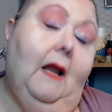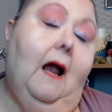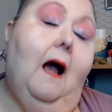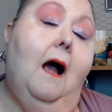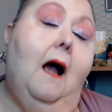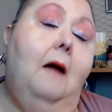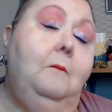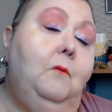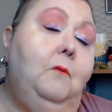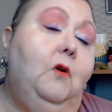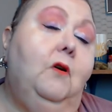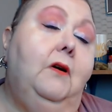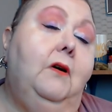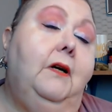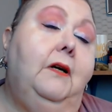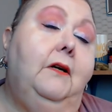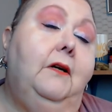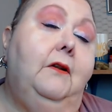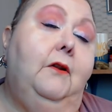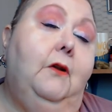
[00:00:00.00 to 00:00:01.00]
I'm going
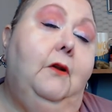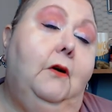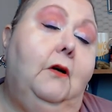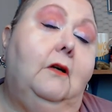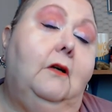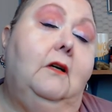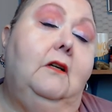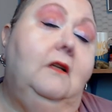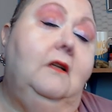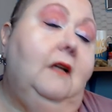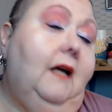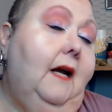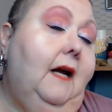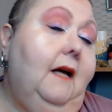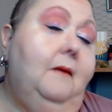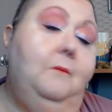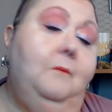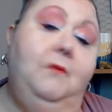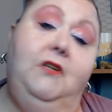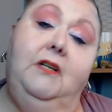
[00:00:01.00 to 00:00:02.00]
to look
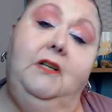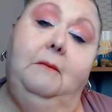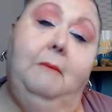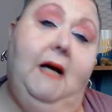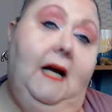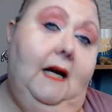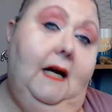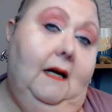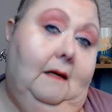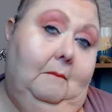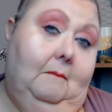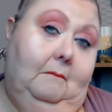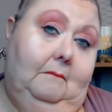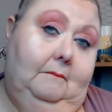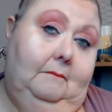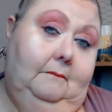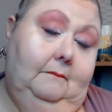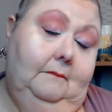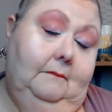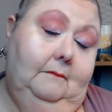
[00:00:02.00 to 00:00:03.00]
glam shabam
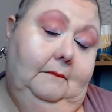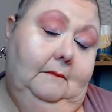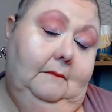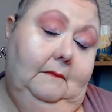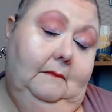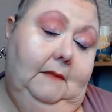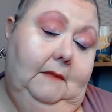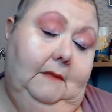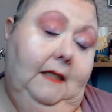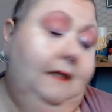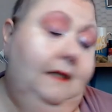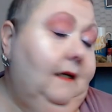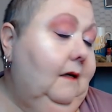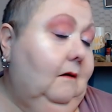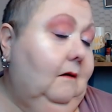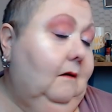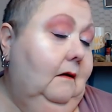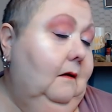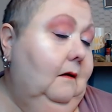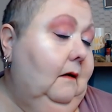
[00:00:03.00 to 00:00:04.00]
in the
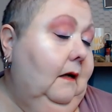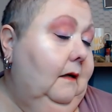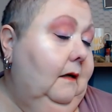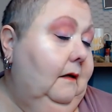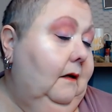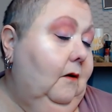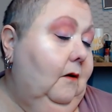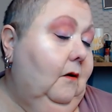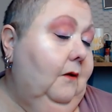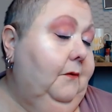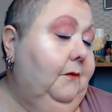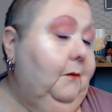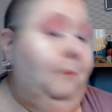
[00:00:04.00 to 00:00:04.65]
art in the author